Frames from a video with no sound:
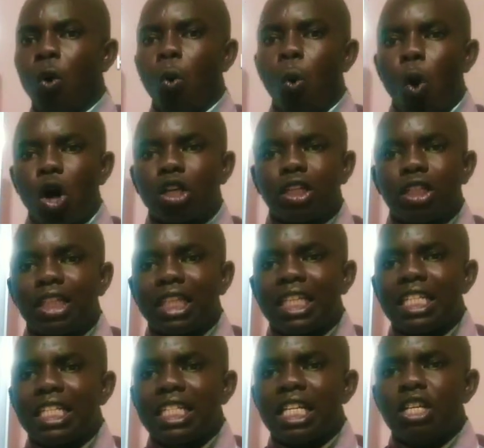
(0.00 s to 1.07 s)
what
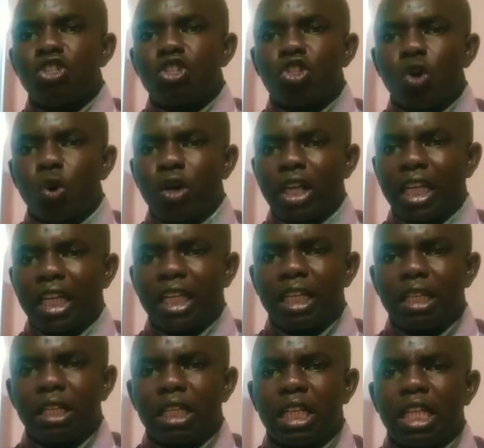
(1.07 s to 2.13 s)
this story
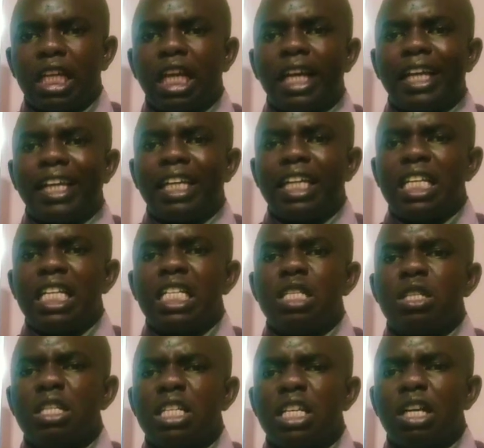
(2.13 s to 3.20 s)

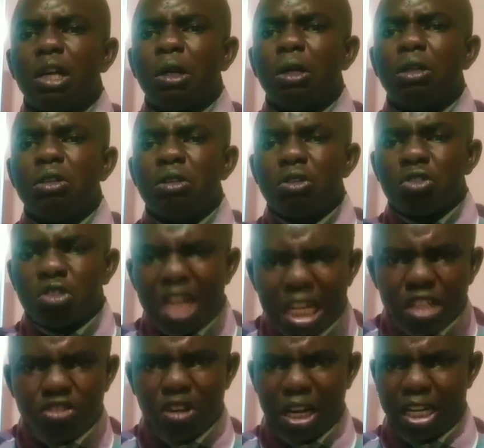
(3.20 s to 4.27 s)
is
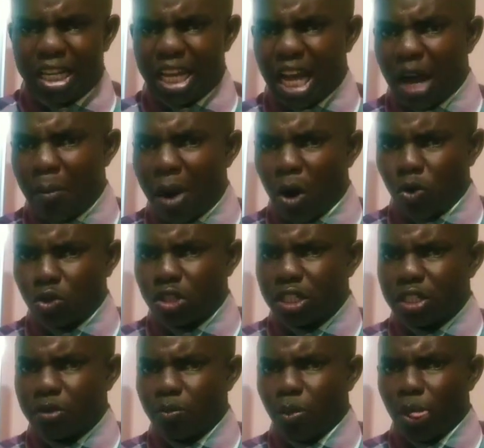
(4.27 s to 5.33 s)
centrally about.
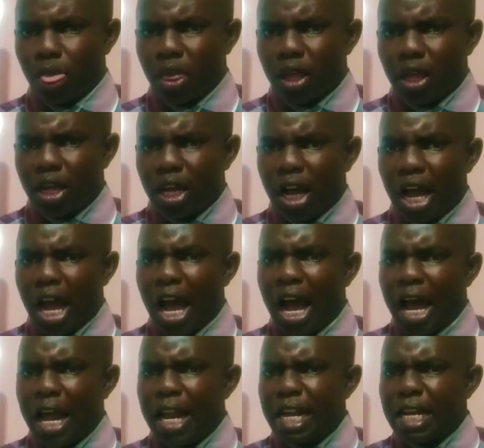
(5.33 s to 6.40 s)

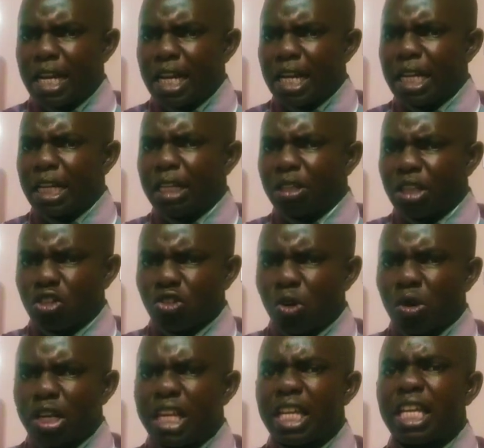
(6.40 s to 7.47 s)
And the
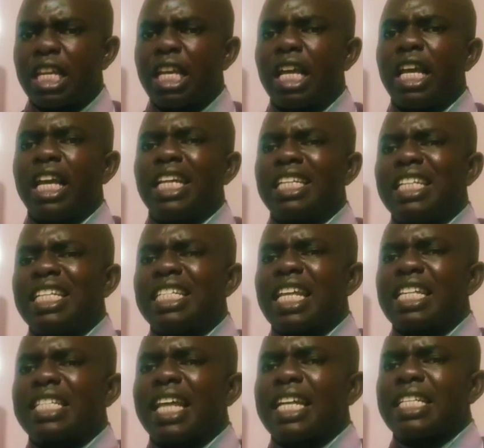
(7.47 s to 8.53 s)
story is
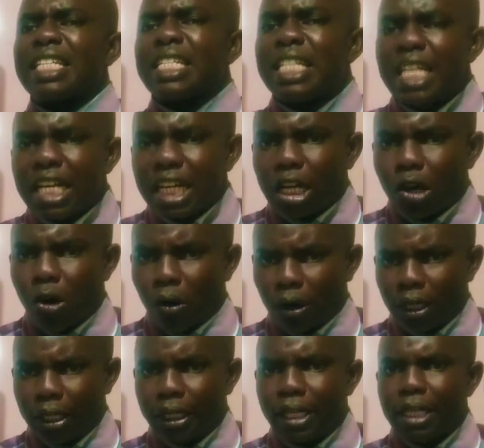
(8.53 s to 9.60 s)
a
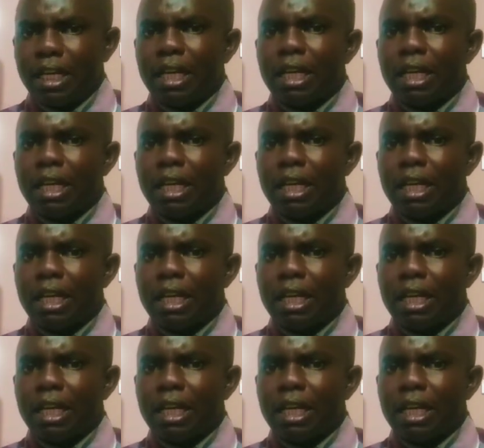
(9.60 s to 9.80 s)
satirical